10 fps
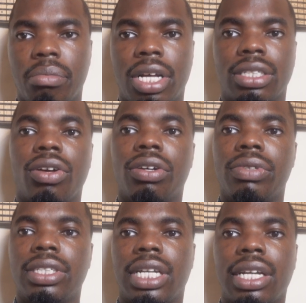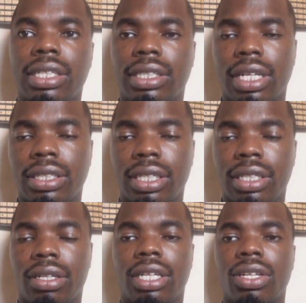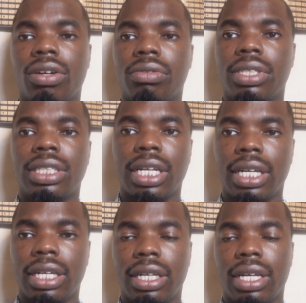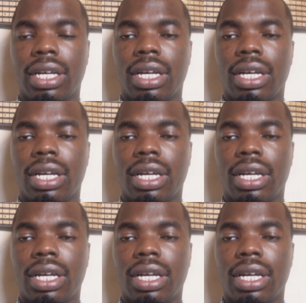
But as long as we stay consistent, as long as we stay